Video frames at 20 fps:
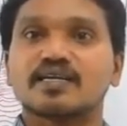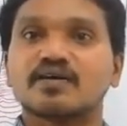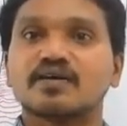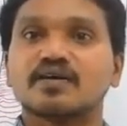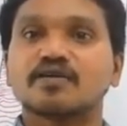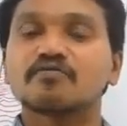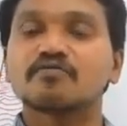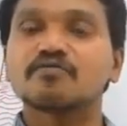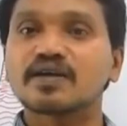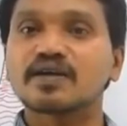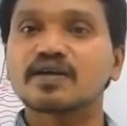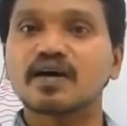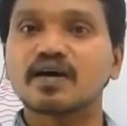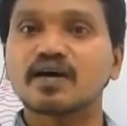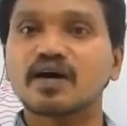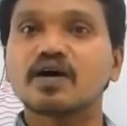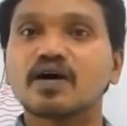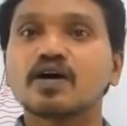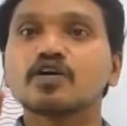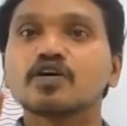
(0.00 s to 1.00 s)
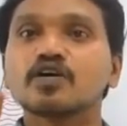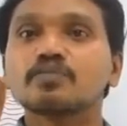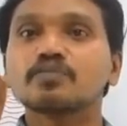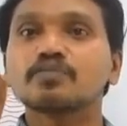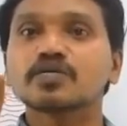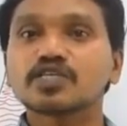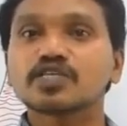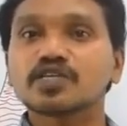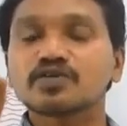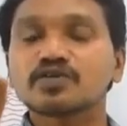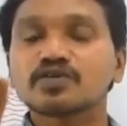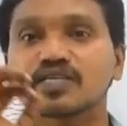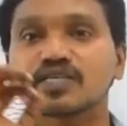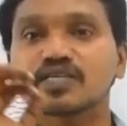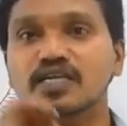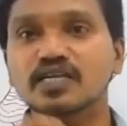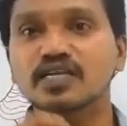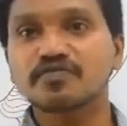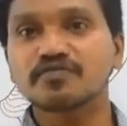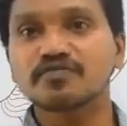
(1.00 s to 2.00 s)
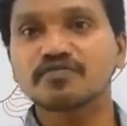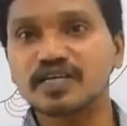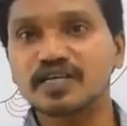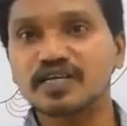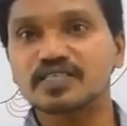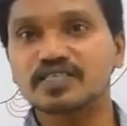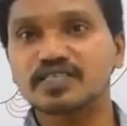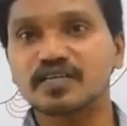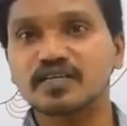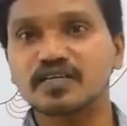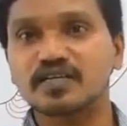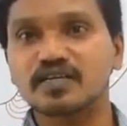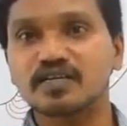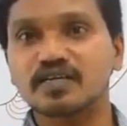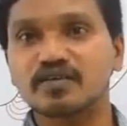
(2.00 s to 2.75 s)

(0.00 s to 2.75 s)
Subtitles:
for the micturition and defecation,